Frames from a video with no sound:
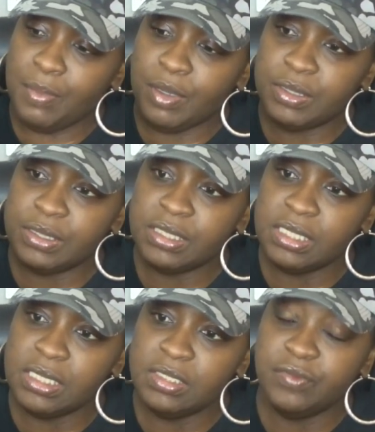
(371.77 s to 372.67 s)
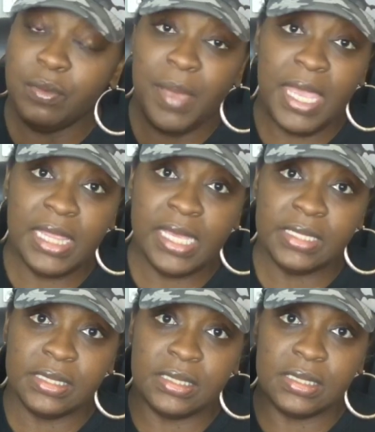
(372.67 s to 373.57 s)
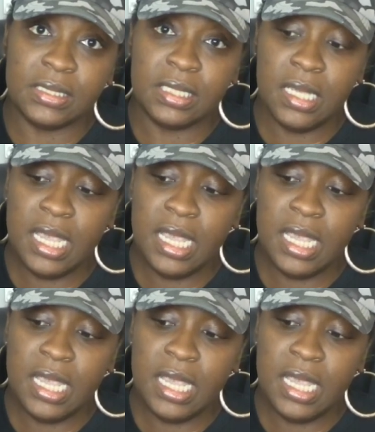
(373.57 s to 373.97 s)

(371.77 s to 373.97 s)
I purchased these from Payless